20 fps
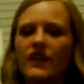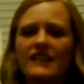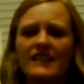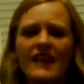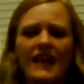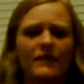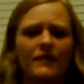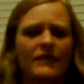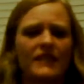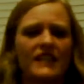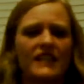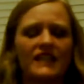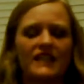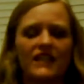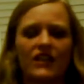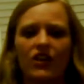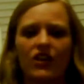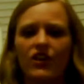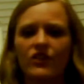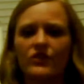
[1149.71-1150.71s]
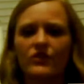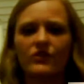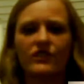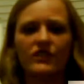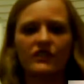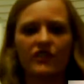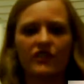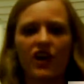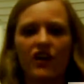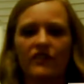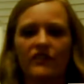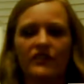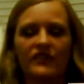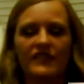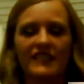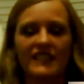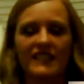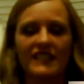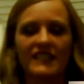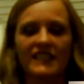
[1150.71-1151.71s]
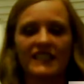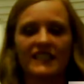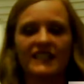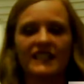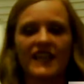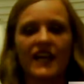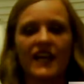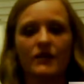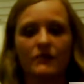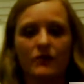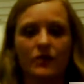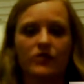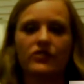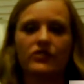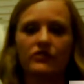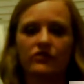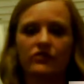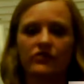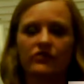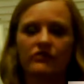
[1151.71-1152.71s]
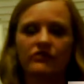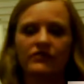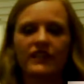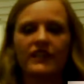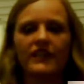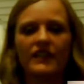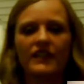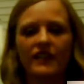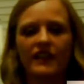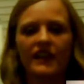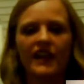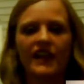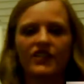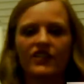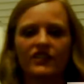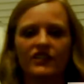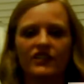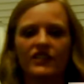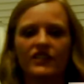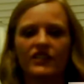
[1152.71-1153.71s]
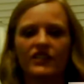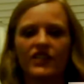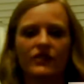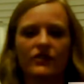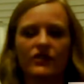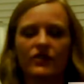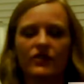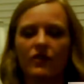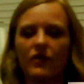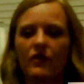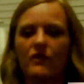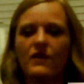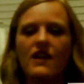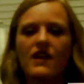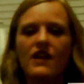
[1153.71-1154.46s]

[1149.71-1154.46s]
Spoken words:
diabetes and all sorts of awful diseases and emotional connections to those. So